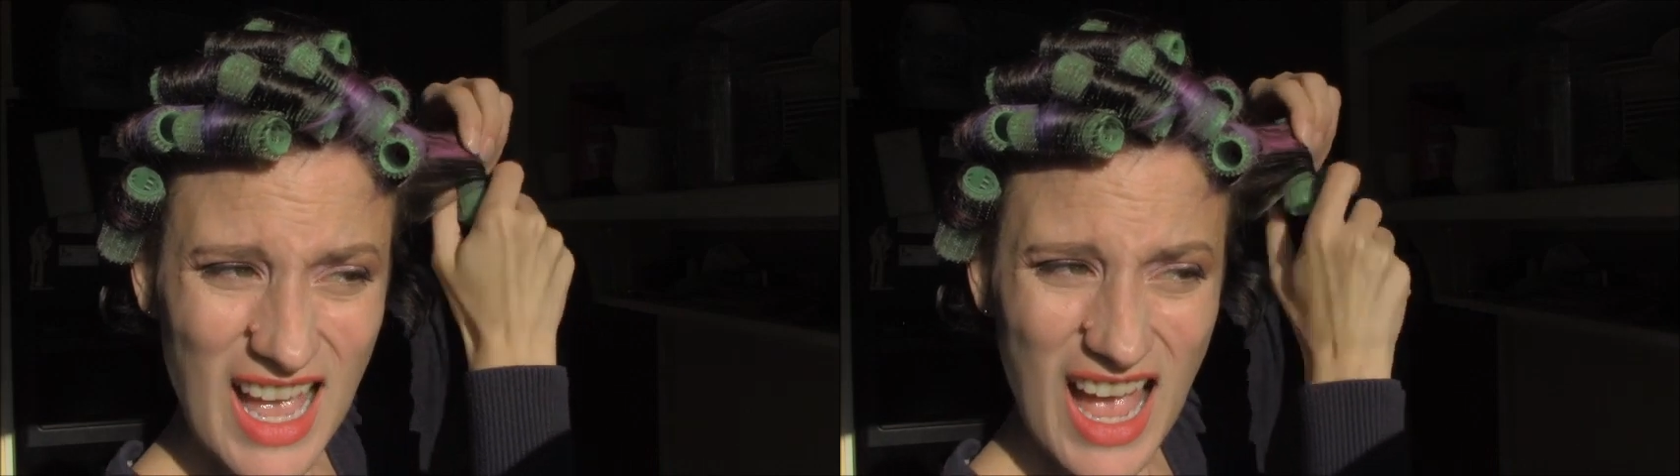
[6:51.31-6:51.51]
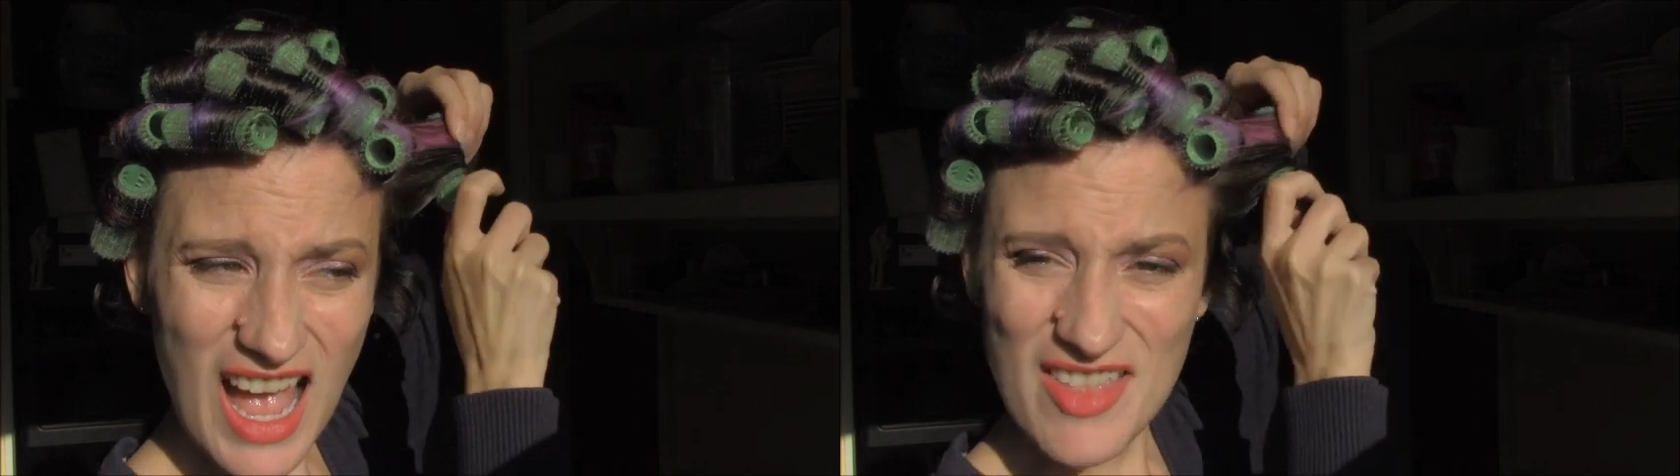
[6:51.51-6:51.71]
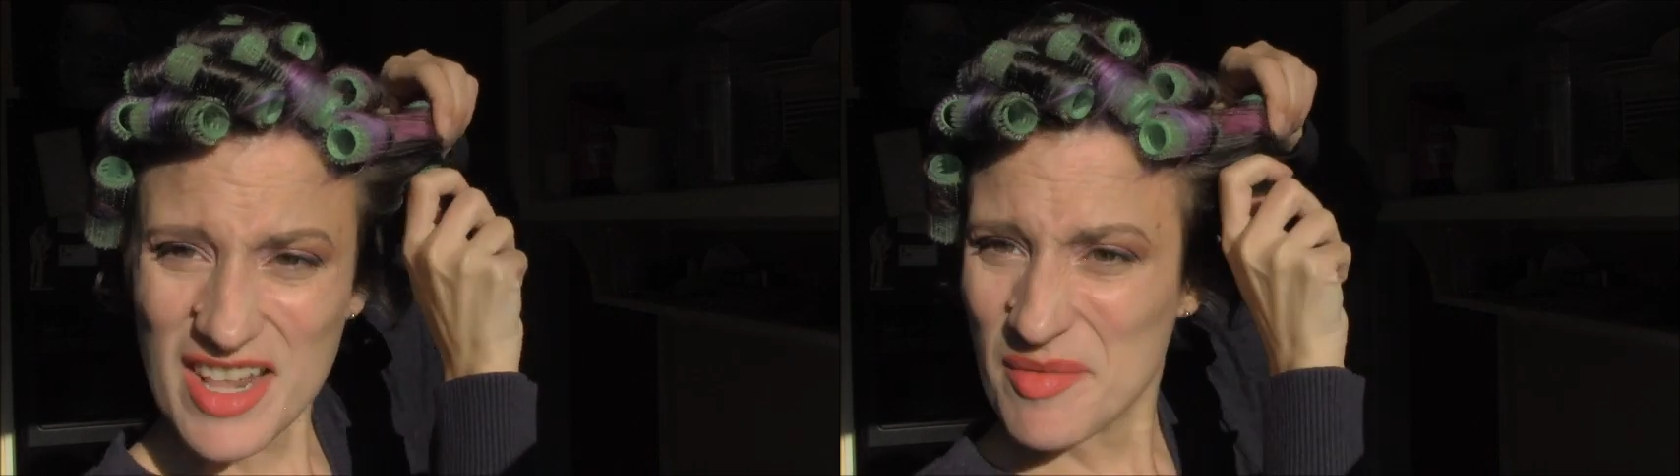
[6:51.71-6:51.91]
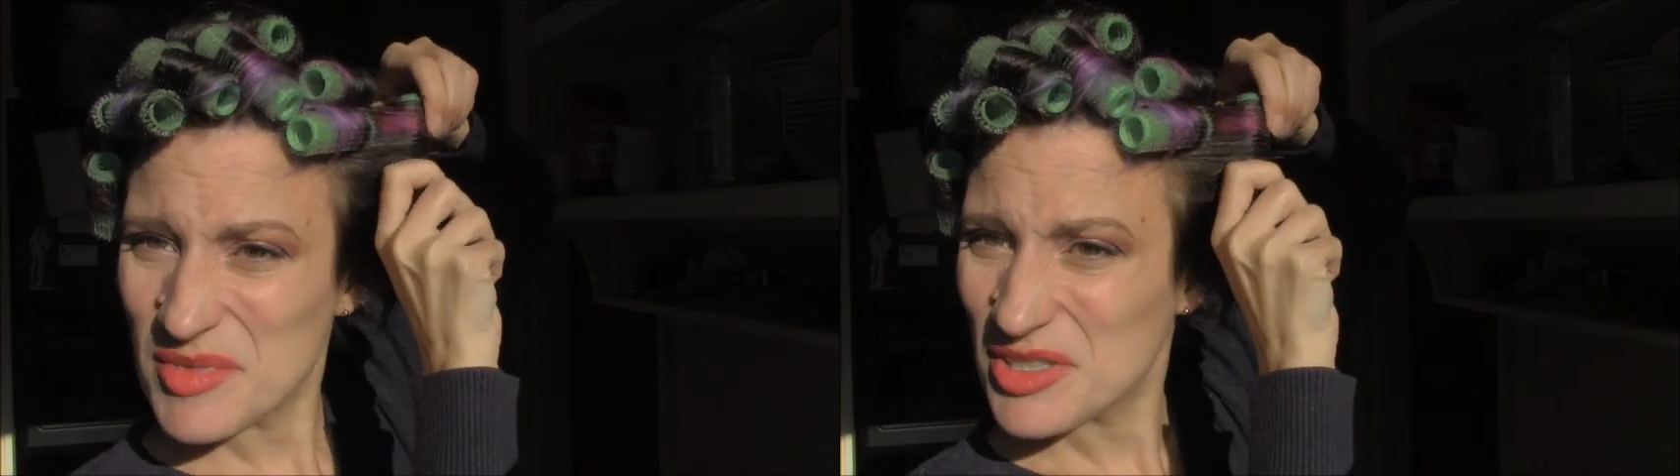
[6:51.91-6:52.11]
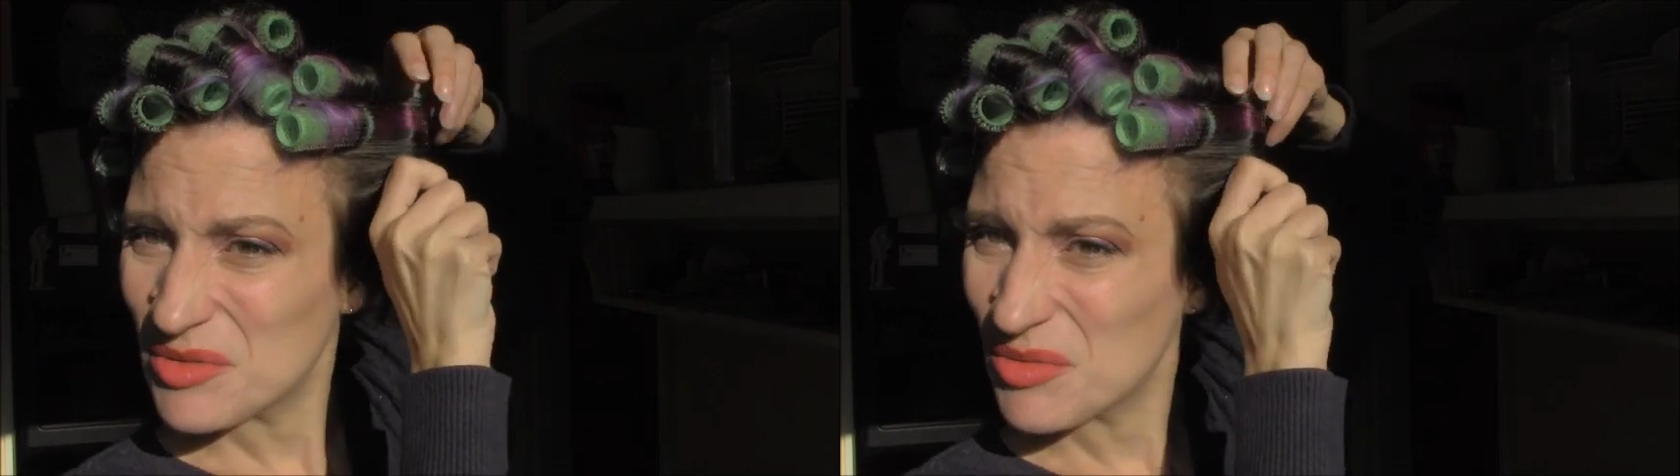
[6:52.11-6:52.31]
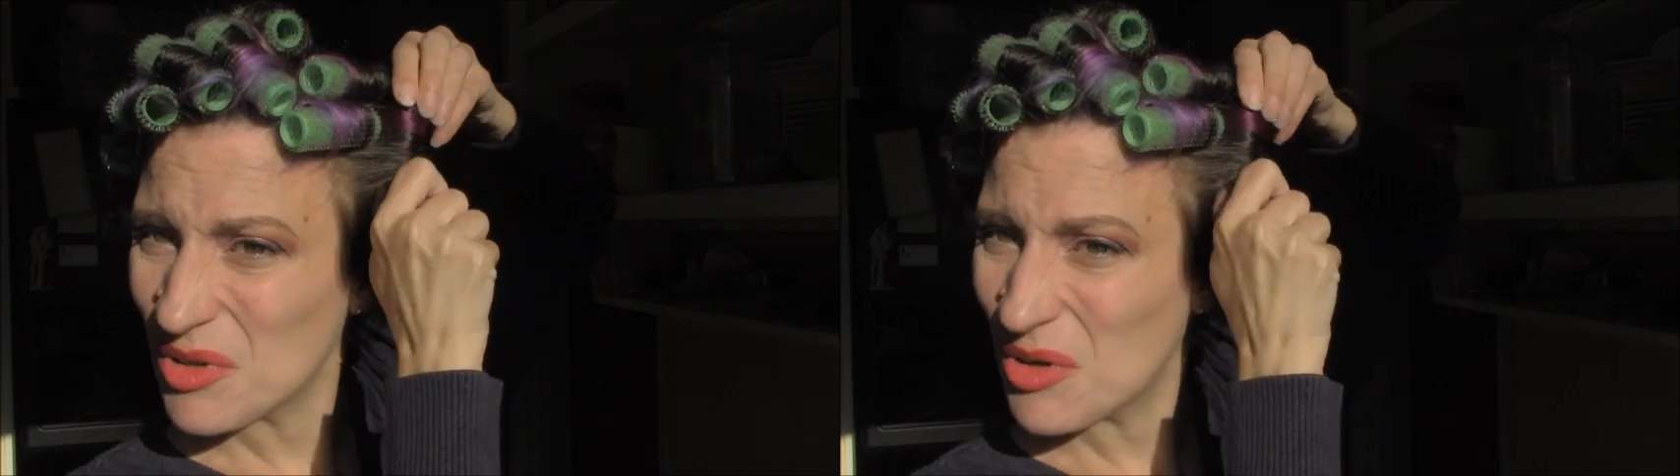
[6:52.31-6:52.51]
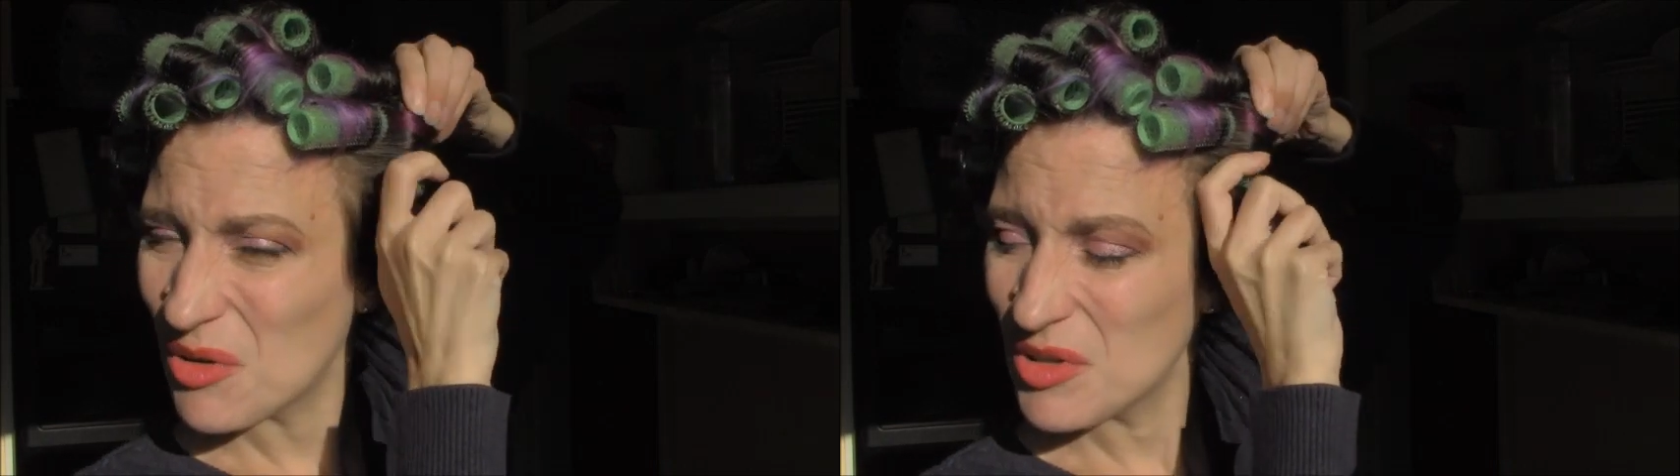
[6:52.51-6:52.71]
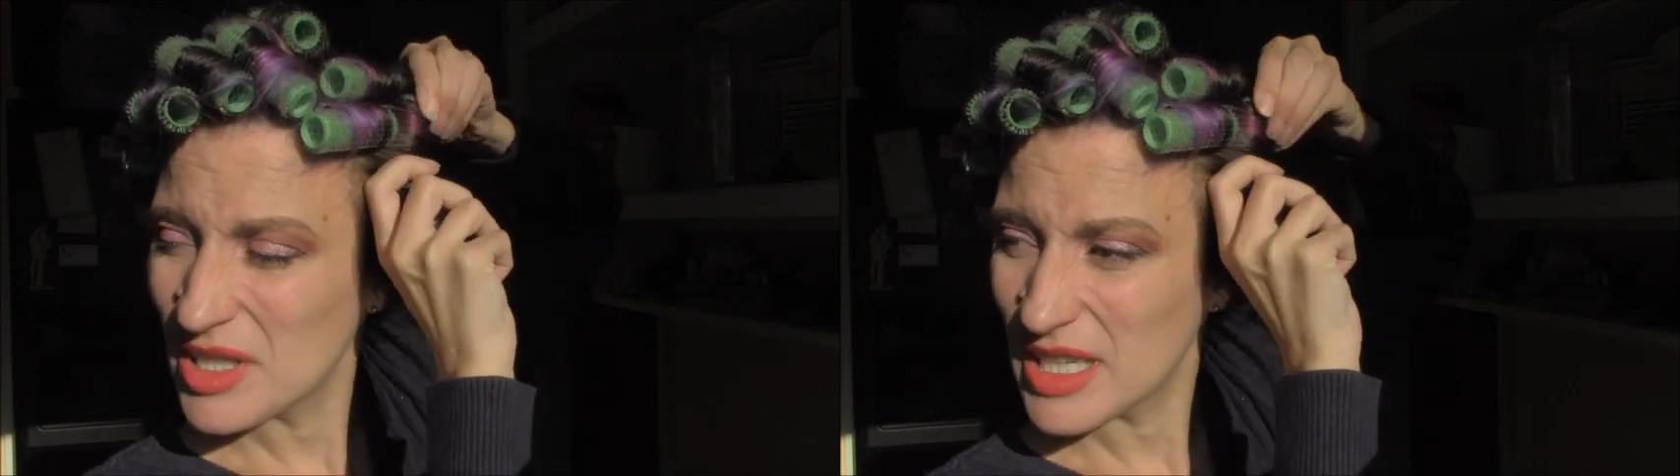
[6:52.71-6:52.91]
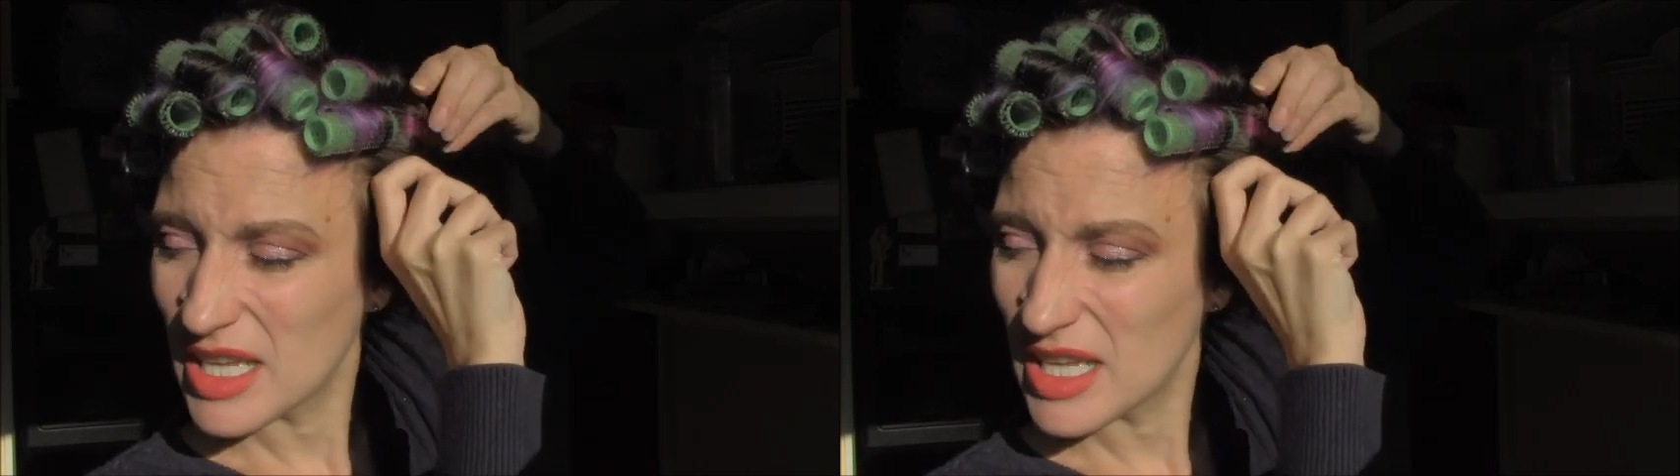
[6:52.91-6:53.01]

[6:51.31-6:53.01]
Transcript: and then I'm just rolling